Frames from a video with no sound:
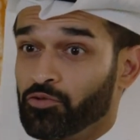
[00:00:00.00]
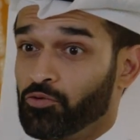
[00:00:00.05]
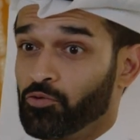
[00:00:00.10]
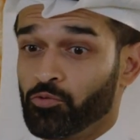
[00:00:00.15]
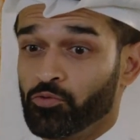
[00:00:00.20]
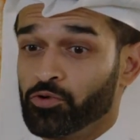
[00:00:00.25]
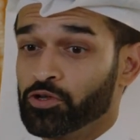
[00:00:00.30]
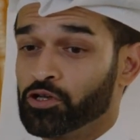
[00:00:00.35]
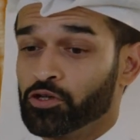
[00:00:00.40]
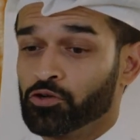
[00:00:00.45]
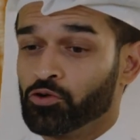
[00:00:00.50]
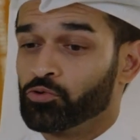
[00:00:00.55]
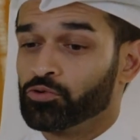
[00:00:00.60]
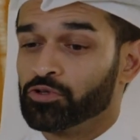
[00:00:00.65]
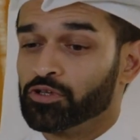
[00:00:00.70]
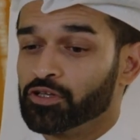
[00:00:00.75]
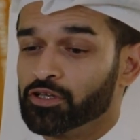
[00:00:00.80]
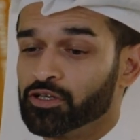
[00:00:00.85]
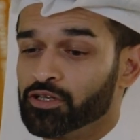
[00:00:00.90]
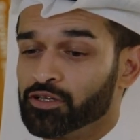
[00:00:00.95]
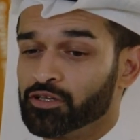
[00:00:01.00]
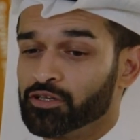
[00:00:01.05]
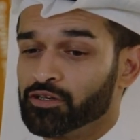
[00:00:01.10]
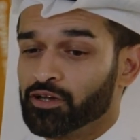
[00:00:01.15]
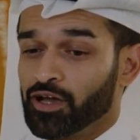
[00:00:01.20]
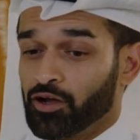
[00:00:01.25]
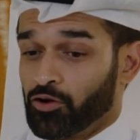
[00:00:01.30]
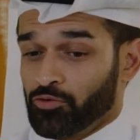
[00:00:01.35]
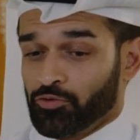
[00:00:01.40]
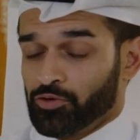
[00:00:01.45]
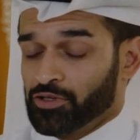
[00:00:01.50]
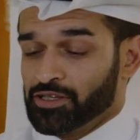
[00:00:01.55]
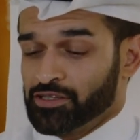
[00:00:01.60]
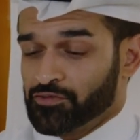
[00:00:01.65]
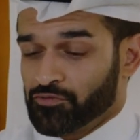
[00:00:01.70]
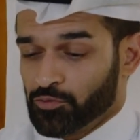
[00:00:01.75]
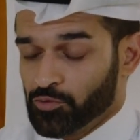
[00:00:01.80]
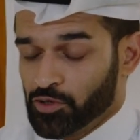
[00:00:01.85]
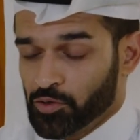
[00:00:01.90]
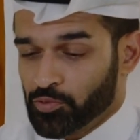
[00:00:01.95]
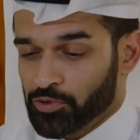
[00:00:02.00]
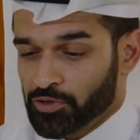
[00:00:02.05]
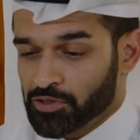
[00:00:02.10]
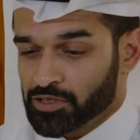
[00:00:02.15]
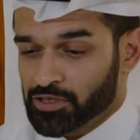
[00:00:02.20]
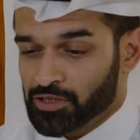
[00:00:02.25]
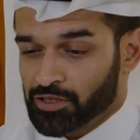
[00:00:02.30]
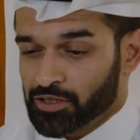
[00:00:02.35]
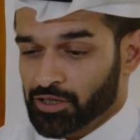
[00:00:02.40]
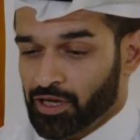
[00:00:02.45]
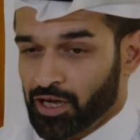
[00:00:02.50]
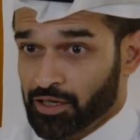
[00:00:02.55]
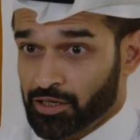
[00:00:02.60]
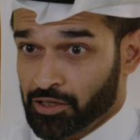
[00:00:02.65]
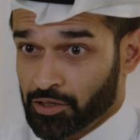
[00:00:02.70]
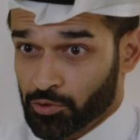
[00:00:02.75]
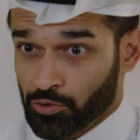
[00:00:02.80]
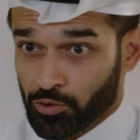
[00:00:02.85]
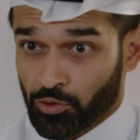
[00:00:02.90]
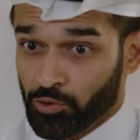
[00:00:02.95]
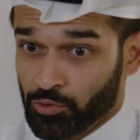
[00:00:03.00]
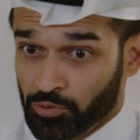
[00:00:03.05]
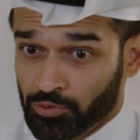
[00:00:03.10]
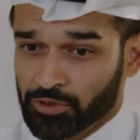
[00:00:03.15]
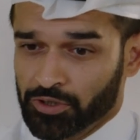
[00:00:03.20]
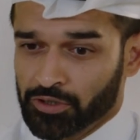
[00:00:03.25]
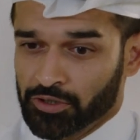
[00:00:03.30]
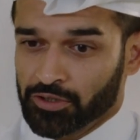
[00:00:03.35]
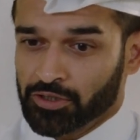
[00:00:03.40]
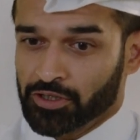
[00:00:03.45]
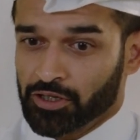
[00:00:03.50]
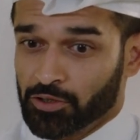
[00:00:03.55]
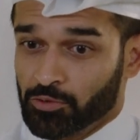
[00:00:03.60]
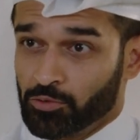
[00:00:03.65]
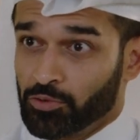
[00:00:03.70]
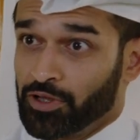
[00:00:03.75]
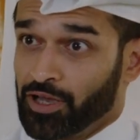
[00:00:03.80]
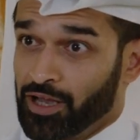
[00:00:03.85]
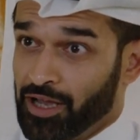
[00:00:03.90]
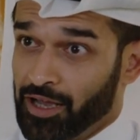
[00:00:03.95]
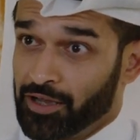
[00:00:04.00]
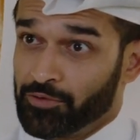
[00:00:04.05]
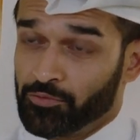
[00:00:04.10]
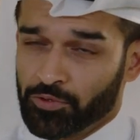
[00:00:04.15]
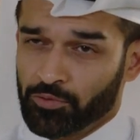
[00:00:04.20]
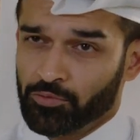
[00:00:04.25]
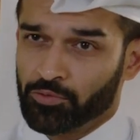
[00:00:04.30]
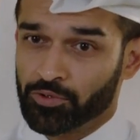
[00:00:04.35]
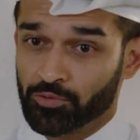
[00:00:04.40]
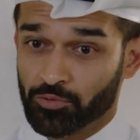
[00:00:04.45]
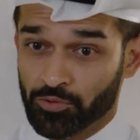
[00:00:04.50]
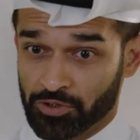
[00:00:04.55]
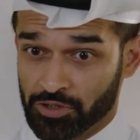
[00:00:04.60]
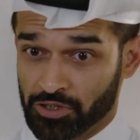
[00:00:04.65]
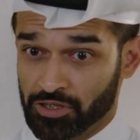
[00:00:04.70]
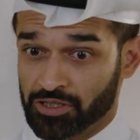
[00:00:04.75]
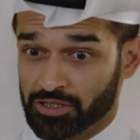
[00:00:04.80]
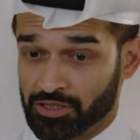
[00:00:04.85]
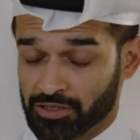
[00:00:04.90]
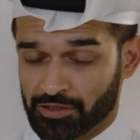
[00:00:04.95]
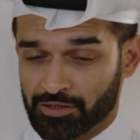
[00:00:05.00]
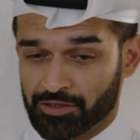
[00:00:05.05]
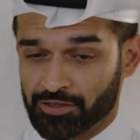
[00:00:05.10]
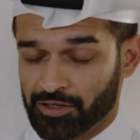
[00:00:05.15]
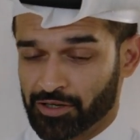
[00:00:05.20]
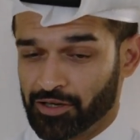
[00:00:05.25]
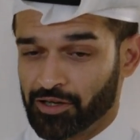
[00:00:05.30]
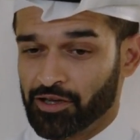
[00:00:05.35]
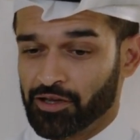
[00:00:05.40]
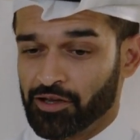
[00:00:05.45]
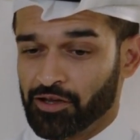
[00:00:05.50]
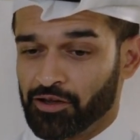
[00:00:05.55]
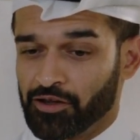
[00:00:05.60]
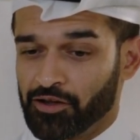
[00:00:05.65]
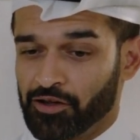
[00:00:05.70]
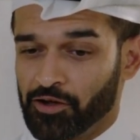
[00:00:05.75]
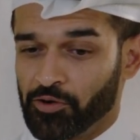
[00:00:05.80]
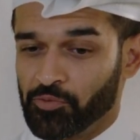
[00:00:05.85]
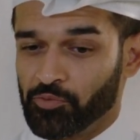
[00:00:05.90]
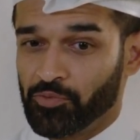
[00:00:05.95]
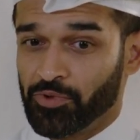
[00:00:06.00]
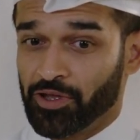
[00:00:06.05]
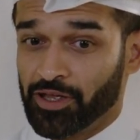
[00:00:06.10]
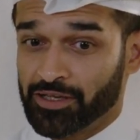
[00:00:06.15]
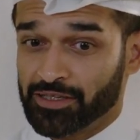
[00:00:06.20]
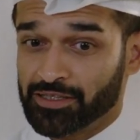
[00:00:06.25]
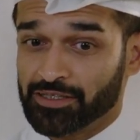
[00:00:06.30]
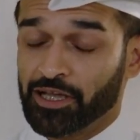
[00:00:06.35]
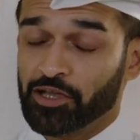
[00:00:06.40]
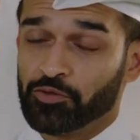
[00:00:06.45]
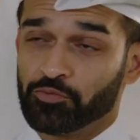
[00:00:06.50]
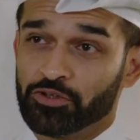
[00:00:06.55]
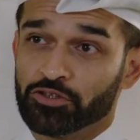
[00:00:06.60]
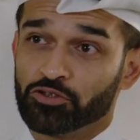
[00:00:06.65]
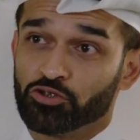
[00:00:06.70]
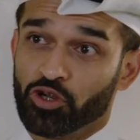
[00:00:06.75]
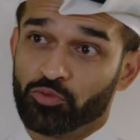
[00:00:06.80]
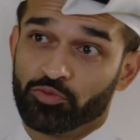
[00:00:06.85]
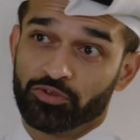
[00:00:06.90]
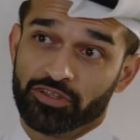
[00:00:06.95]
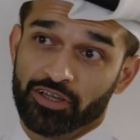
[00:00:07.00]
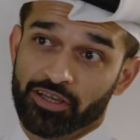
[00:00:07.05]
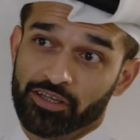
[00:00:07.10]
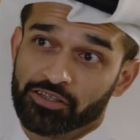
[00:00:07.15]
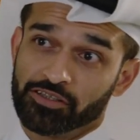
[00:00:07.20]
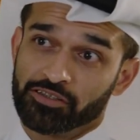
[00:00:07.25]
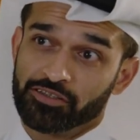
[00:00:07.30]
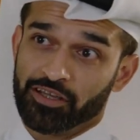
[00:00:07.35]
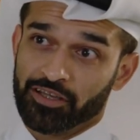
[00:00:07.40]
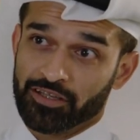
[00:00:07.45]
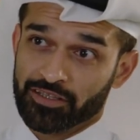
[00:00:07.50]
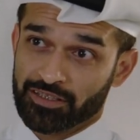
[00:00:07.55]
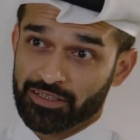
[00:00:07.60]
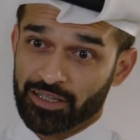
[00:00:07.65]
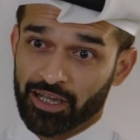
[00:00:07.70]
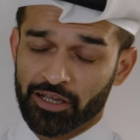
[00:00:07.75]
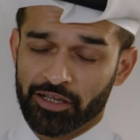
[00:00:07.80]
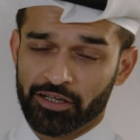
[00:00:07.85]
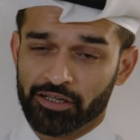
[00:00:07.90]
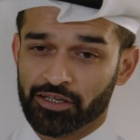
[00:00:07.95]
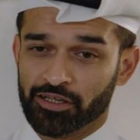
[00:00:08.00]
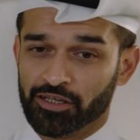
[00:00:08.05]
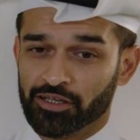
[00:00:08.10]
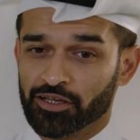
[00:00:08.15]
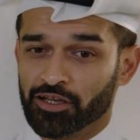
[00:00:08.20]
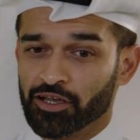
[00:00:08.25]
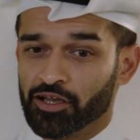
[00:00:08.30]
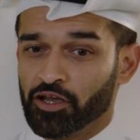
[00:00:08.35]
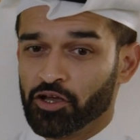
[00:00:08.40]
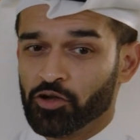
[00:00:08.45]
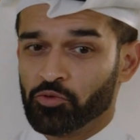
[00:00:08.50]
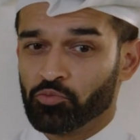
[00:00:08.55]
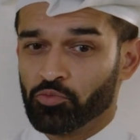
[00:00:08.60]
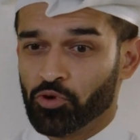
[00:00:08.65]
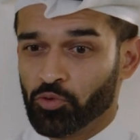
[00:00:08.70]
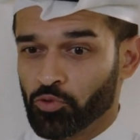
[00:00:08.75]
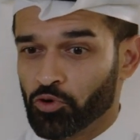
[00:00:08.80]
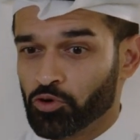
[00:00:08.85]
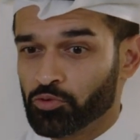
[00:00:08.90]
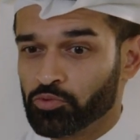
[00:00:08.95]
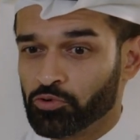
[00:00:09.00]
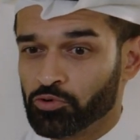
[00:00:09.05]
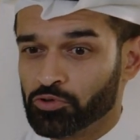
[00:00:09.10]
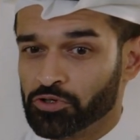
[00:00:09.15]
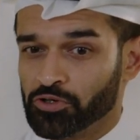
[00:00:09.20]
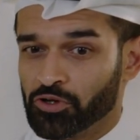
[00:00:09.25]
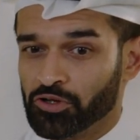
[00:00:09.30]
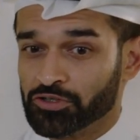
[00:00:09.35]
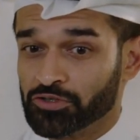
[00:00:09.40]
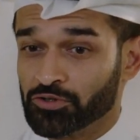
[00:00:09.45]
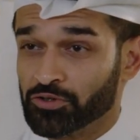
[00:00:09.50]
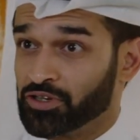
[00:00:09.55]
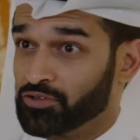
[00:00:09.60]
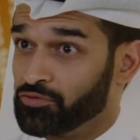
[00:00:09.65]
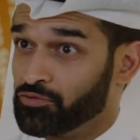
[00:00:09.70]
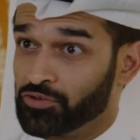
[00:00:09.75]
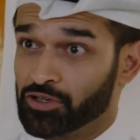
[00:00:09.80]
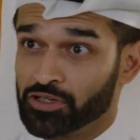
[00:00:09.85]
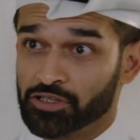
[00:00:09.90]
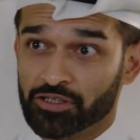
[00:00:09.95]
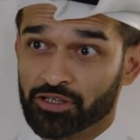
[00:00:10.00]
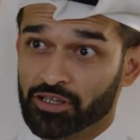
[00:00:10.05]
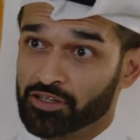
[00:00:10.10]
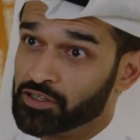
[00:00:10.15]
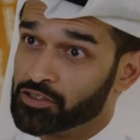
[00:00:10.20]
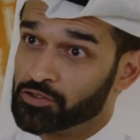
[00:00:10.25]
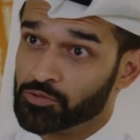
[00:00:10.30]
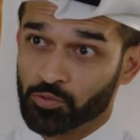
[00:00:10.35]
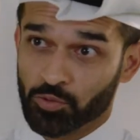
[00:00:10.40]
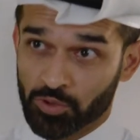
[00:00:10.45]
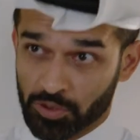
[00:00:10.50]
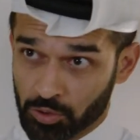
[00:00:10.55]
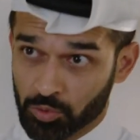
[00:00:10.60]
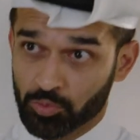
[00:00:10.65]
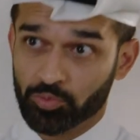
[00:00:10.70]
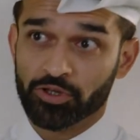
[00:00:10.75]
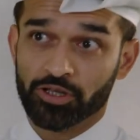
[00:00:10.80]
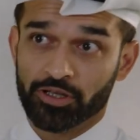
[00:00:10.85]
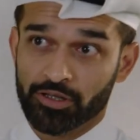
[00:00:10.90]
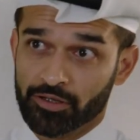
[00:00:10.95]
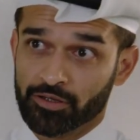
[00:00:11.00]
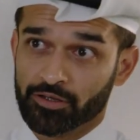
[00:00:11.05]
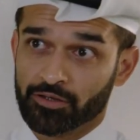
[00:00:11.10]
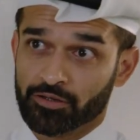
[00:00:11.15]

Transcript: we can only, or at least for me personally, I can only look at it with just excitement, trepidation, anxiety, but more importantly also conviction that this will be,